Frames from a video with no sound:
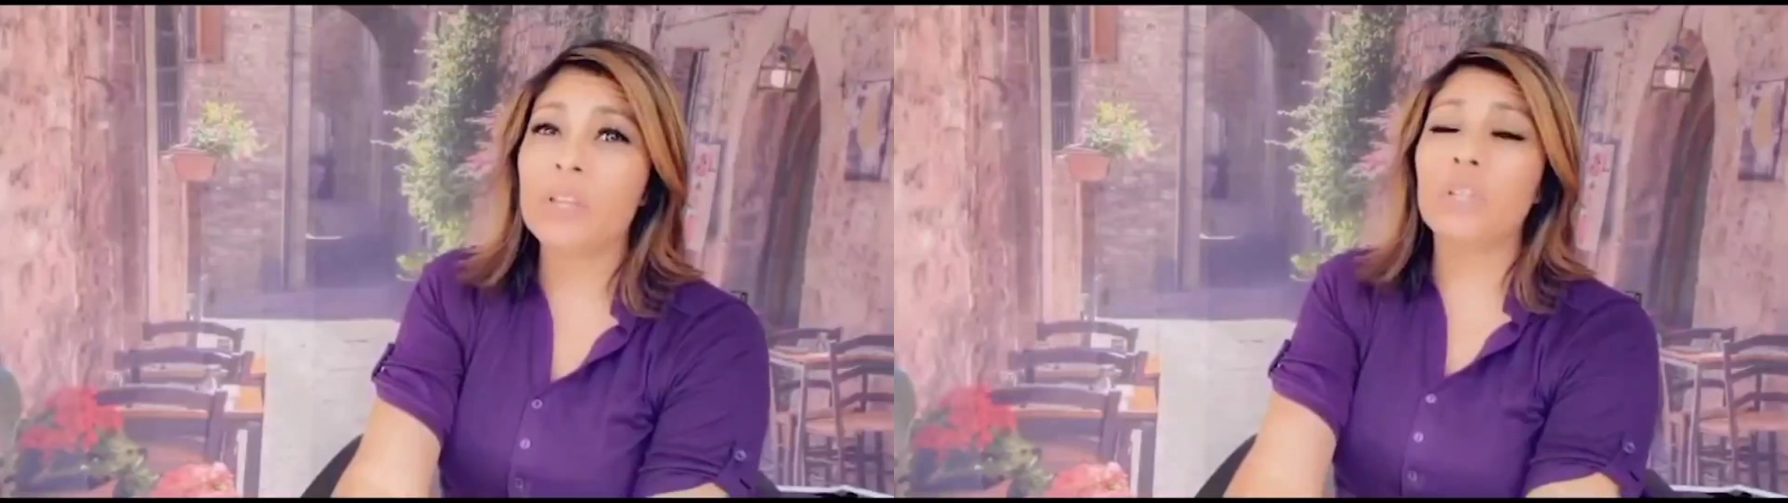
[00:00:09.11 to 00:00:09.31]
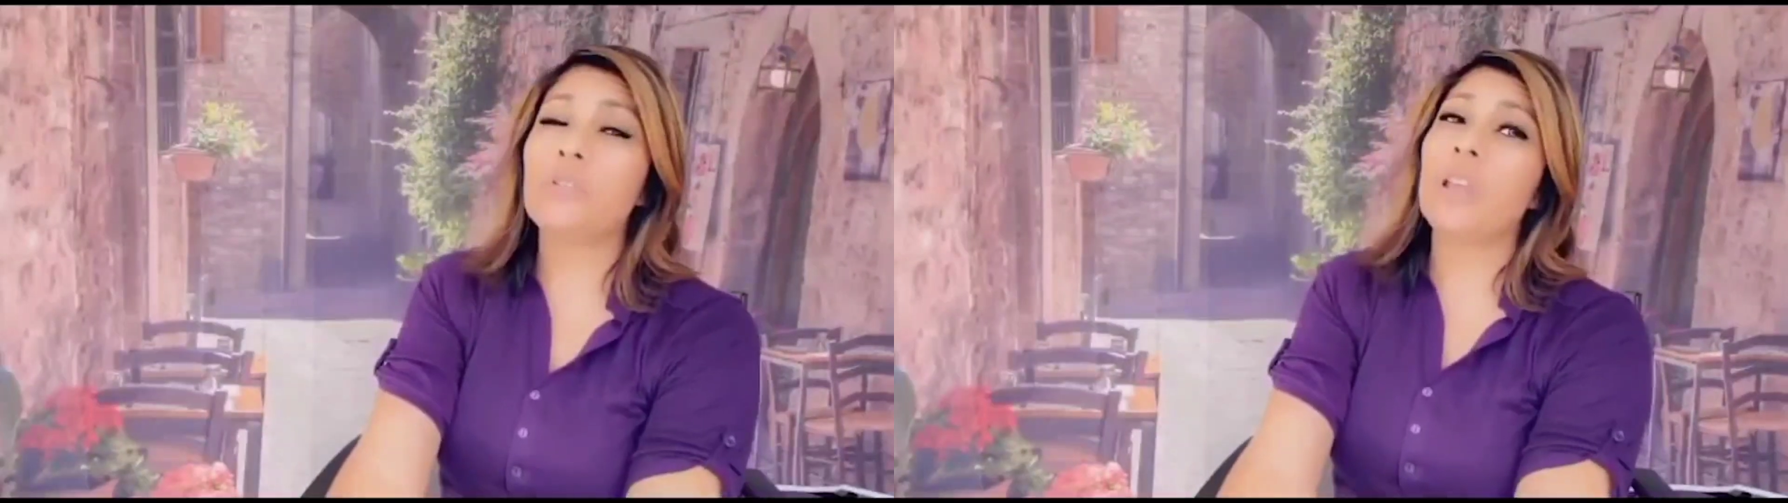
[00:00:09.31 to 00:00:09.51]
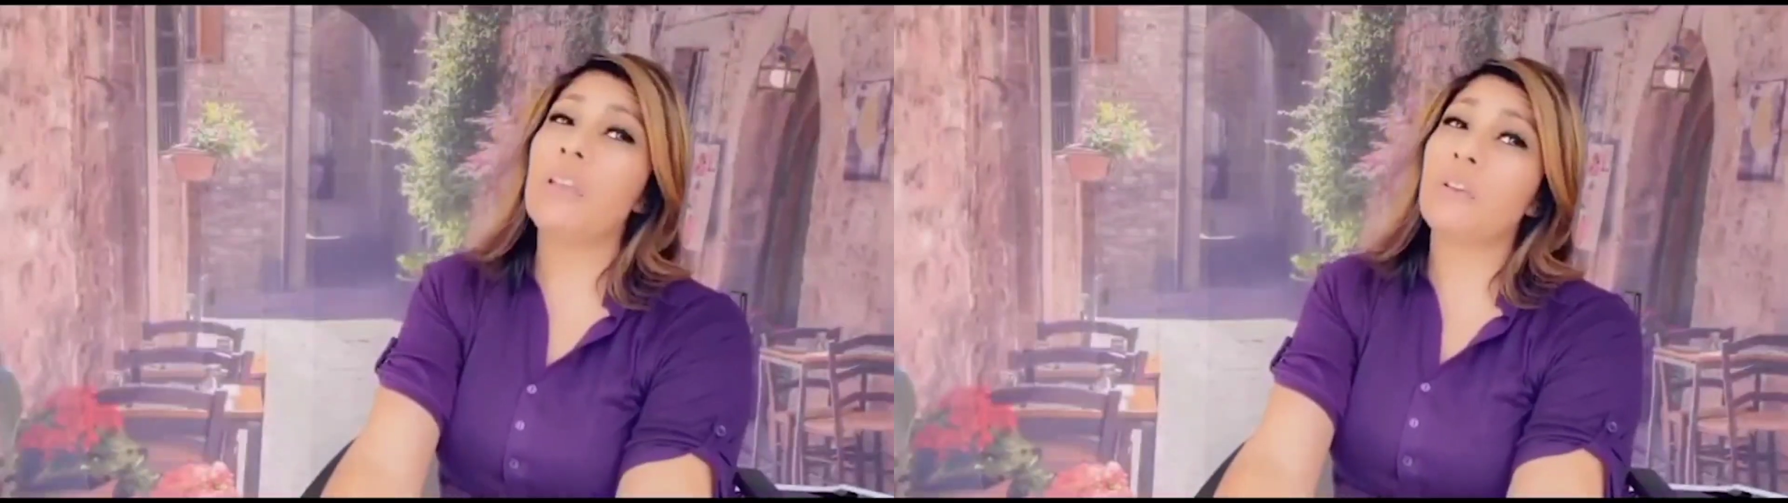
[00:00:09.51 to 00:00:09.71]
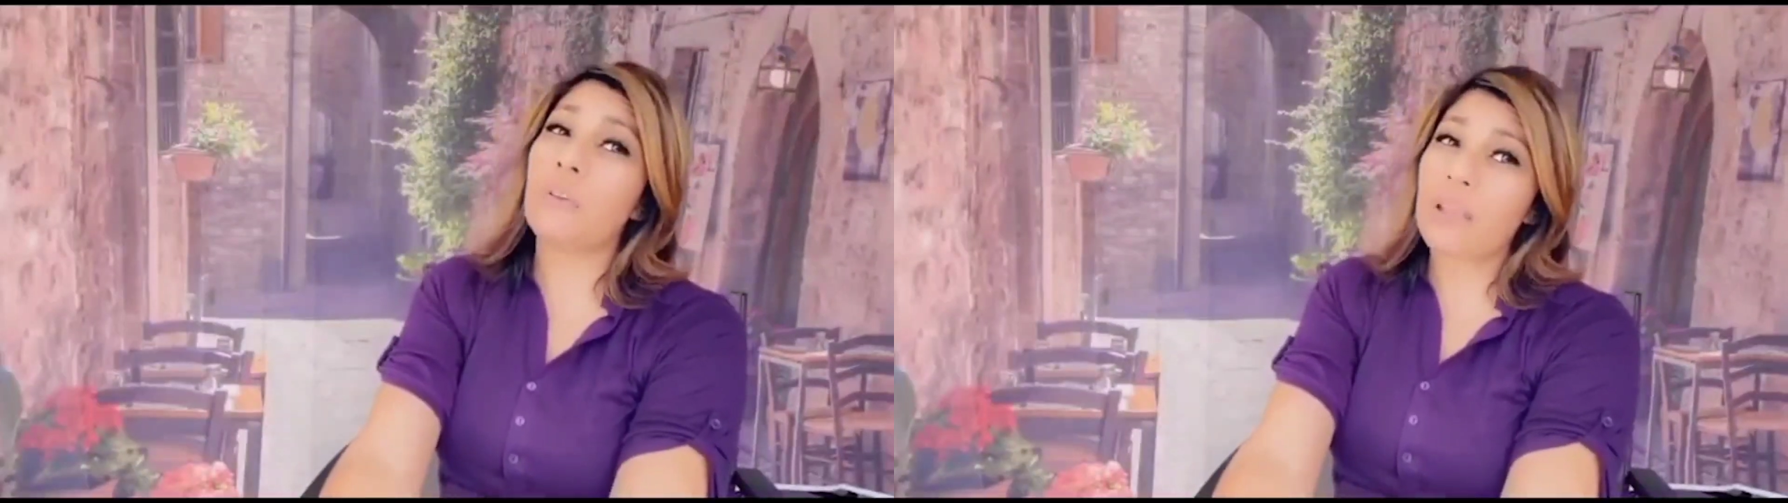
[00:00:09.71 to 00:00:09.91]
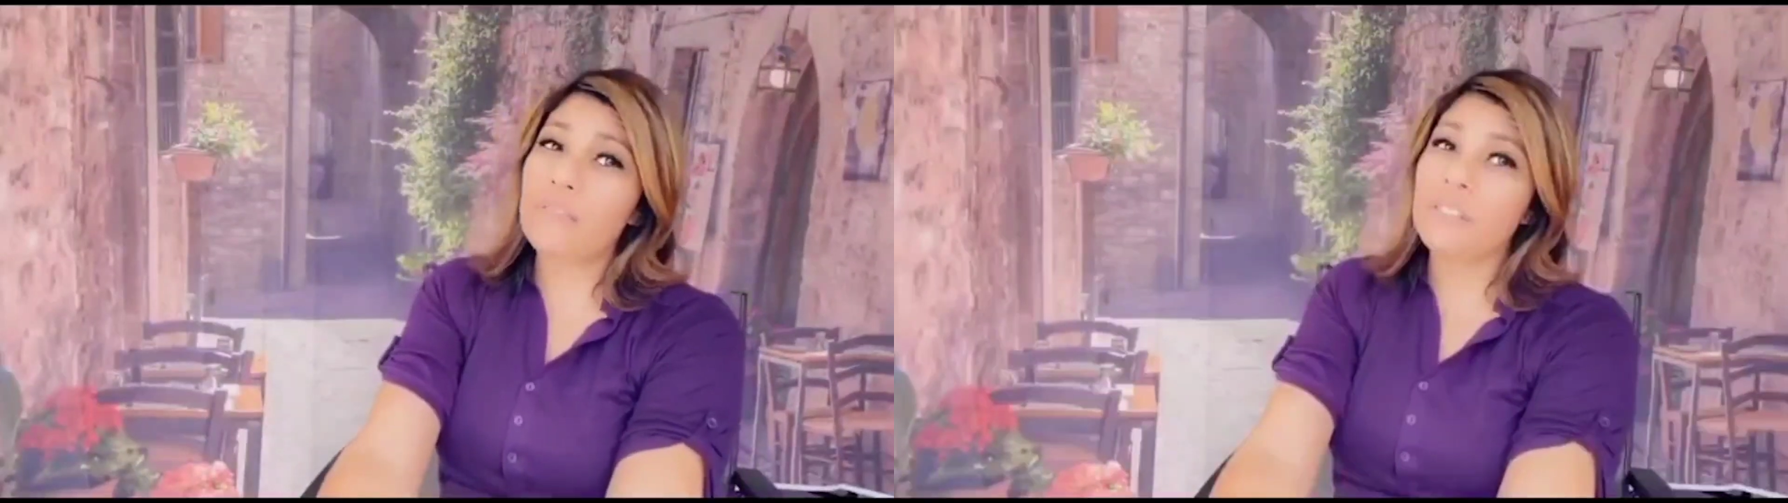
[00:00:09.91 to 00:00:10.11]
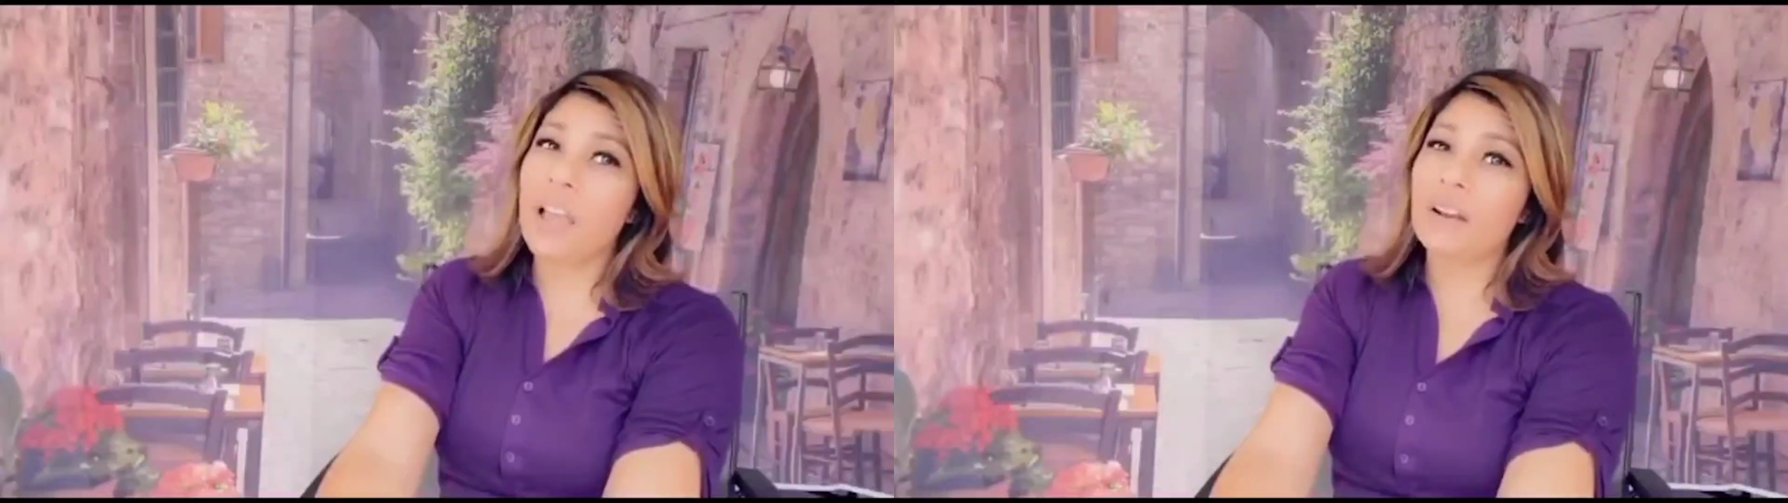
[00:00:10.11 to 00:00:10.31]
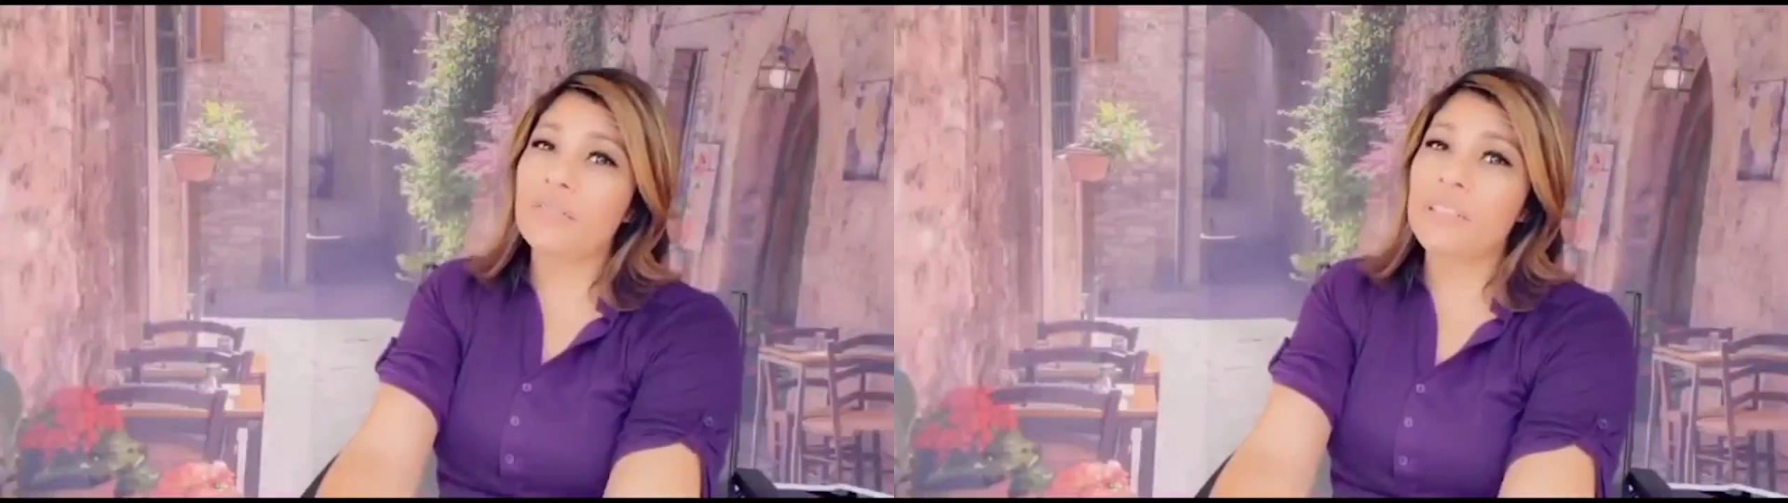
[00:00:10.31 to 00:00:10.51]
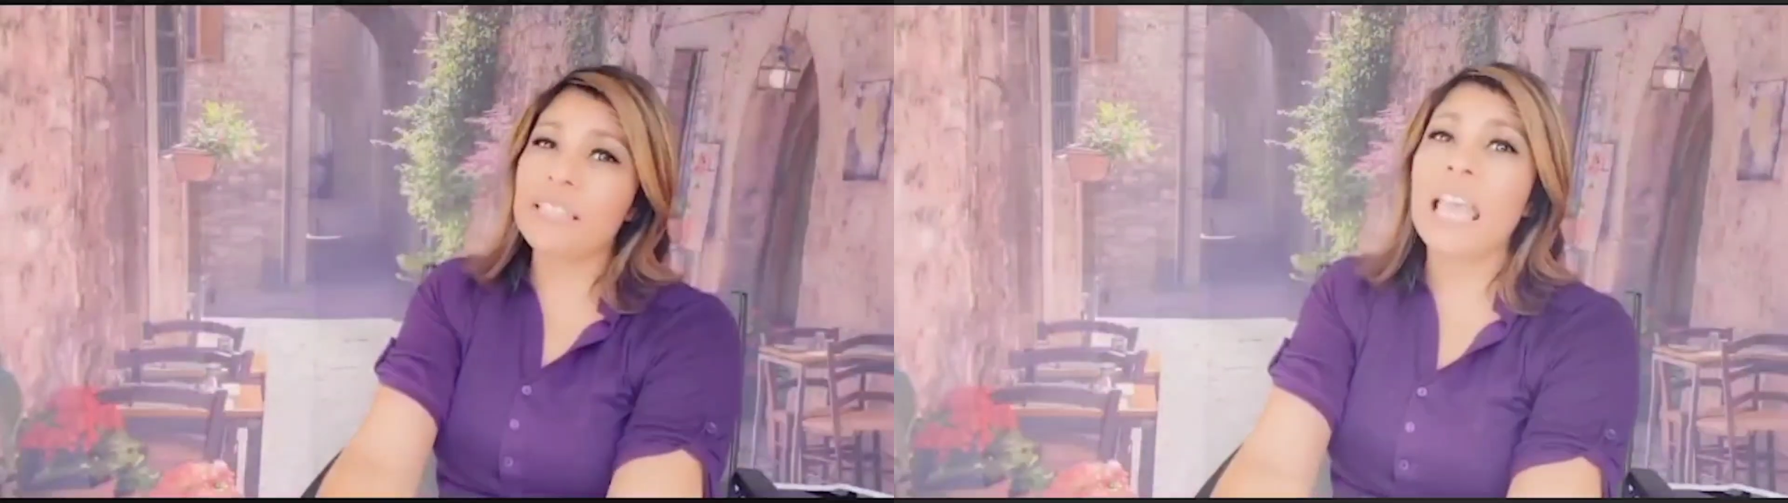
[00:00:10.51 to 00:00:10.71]
to create great
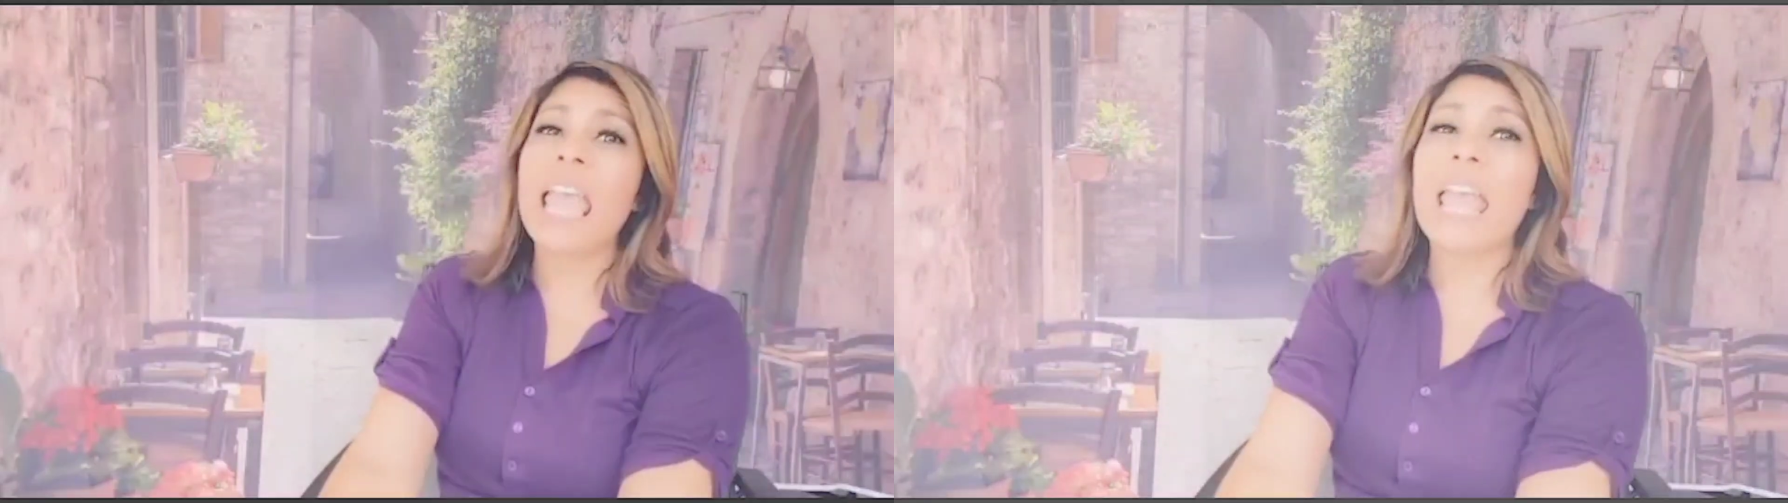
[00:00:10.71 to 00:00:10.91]
photographies